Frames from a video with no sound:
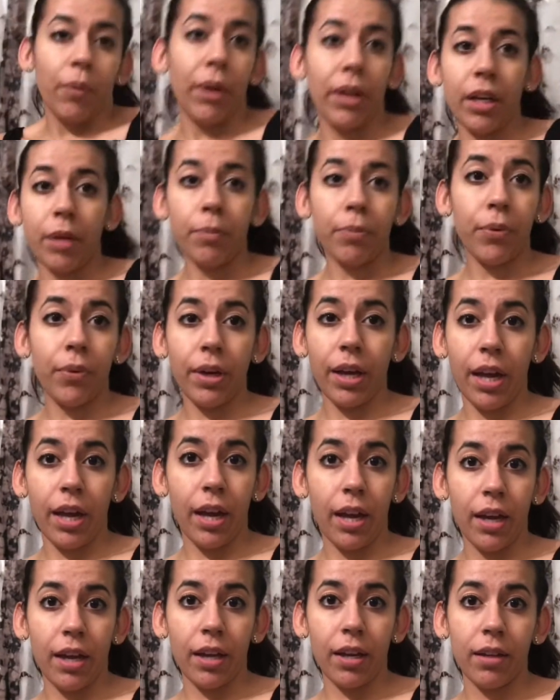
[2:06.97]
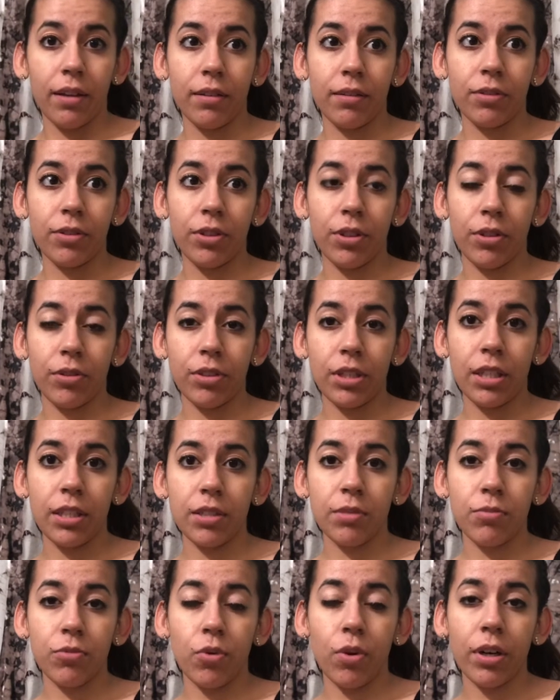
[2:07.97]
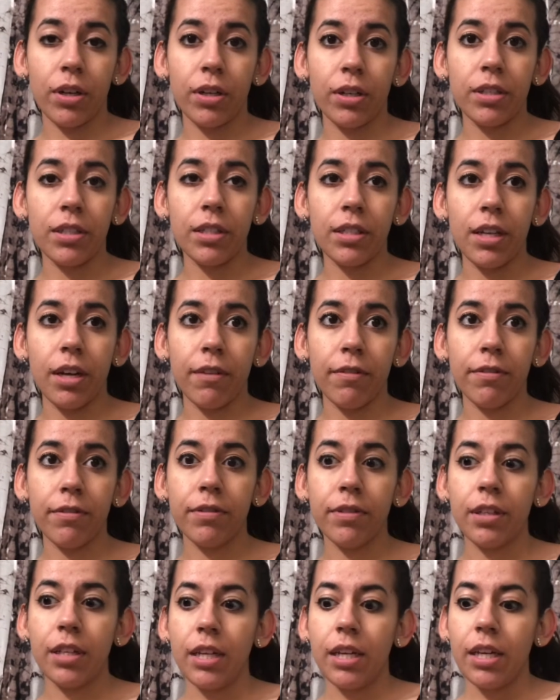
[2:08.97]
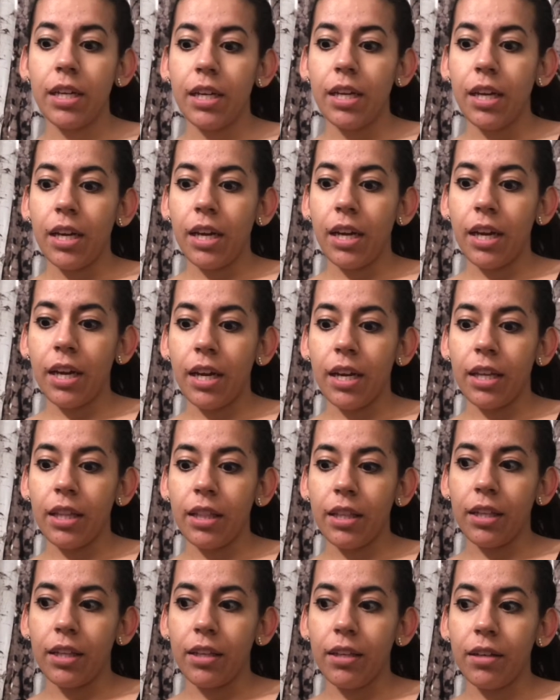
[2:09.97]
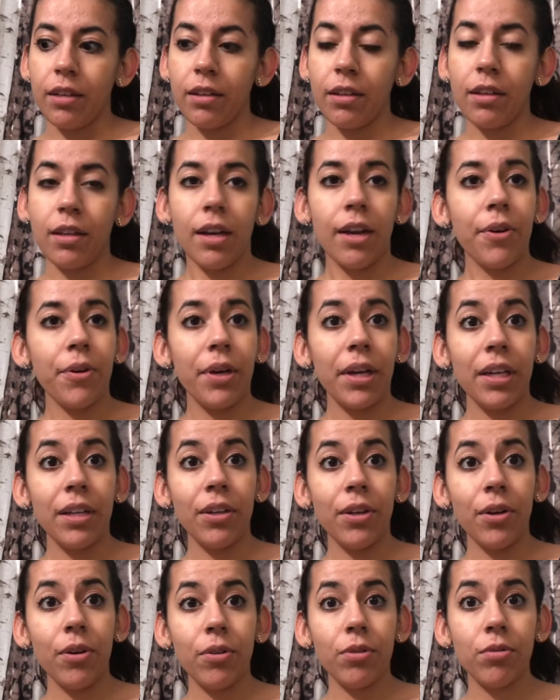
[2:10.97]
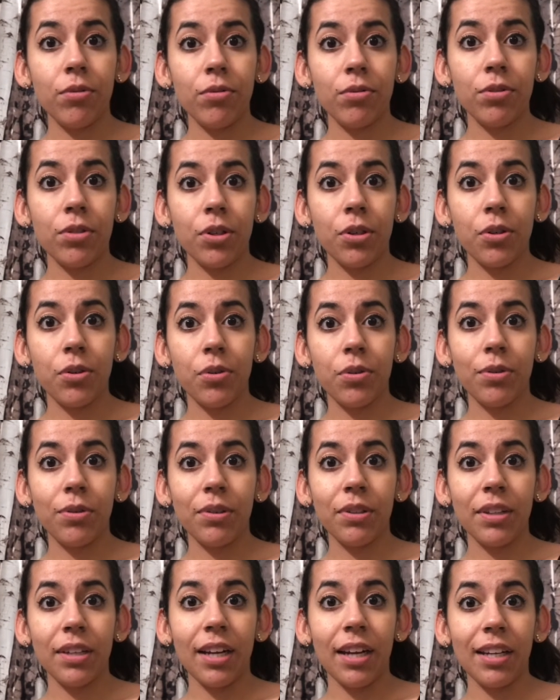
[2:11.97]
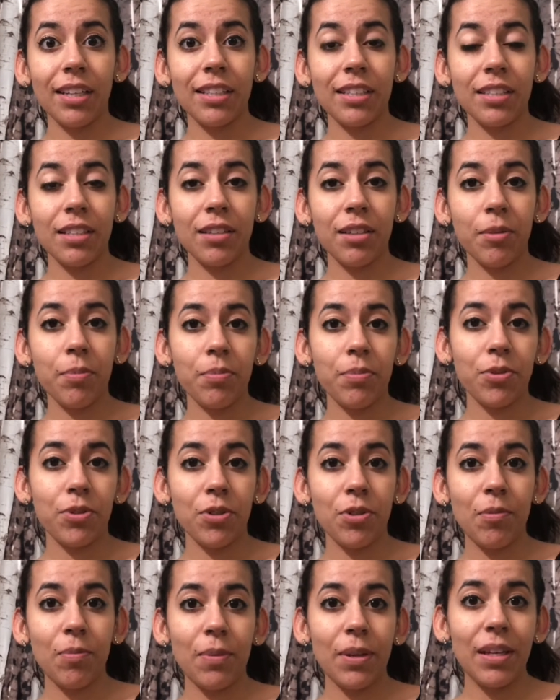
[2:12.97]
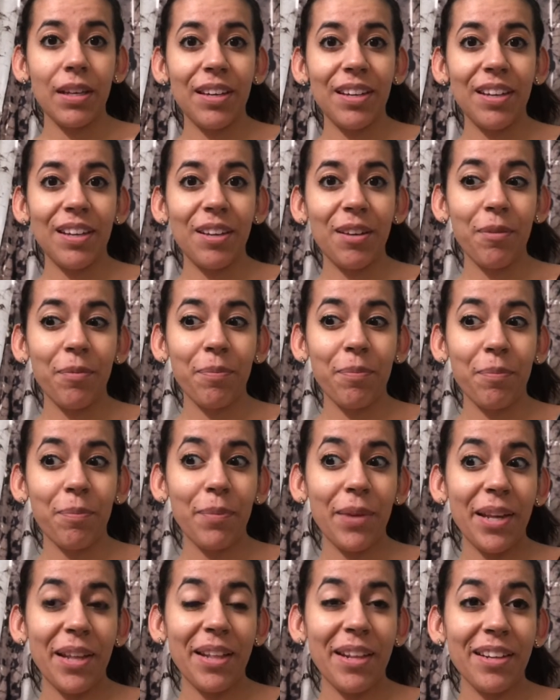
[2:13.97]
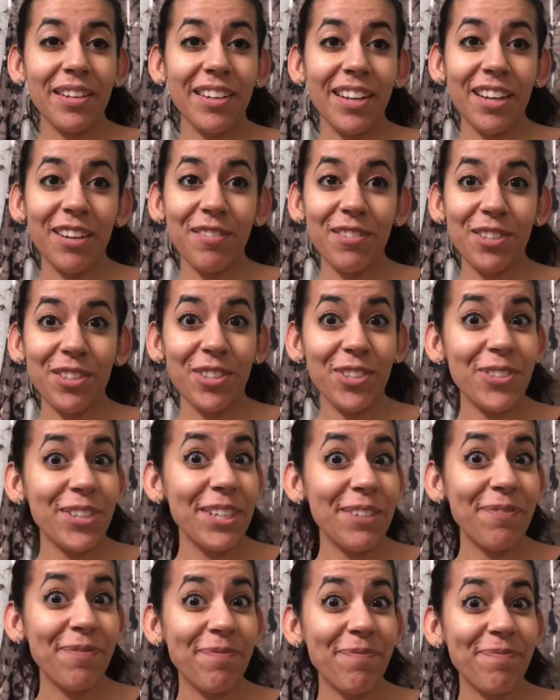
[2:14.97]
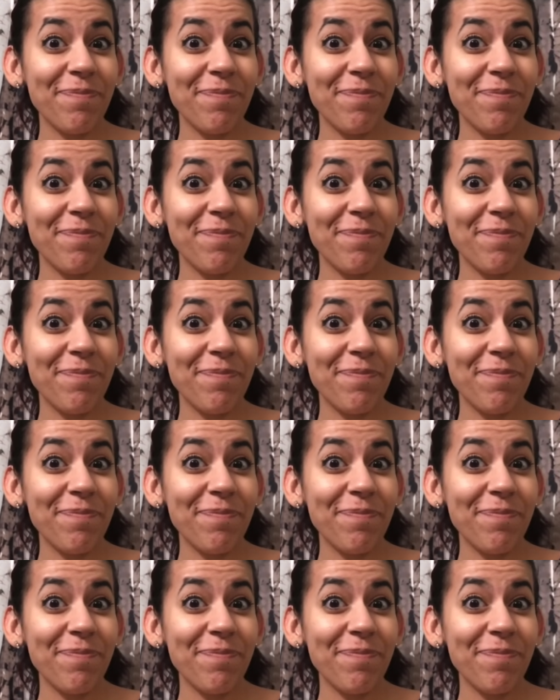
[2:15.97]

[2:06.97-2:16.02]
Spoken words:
wake up okay, you know, take some water and stuff, and then now I go. So the next clip should be me day of surgery.